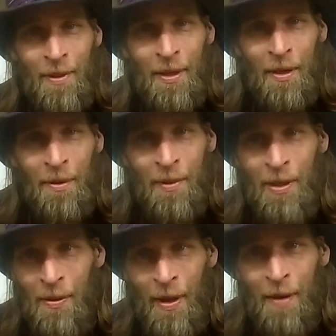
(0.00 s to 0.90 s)

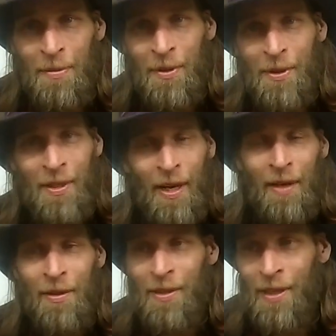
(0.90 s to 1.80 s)
when you're that person.
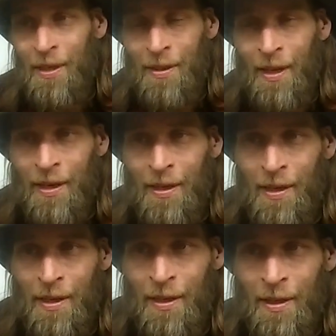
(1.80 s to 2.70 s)
I understand that
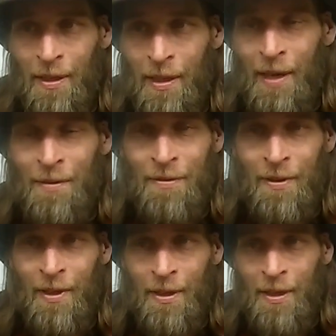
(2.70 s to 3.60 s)
life
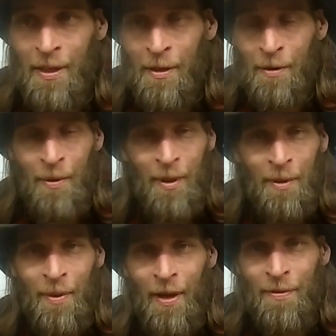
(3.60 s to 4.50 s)
can get
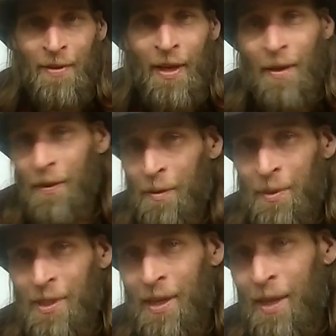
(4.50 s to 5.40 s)
really rough. There
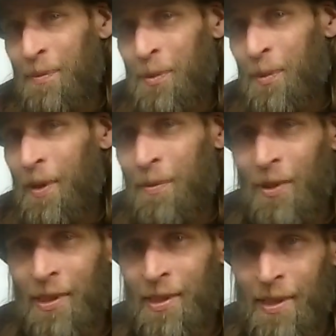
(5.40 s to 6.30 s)
have been times when I'm
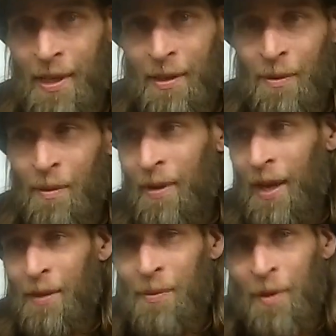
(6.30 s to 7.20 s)
really sick, or
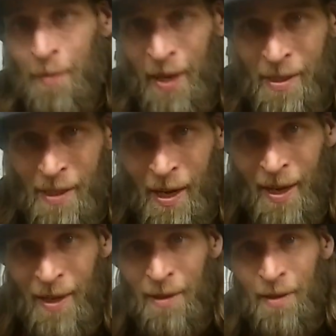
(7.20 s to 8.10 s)
I had really bad
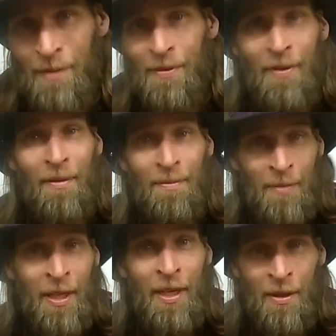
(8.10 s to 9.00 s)
sciatica for
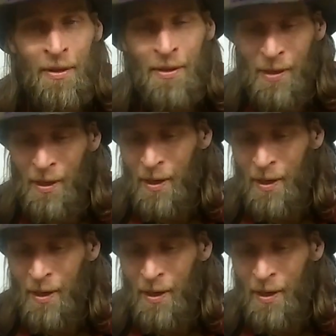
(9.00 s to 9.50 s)
years,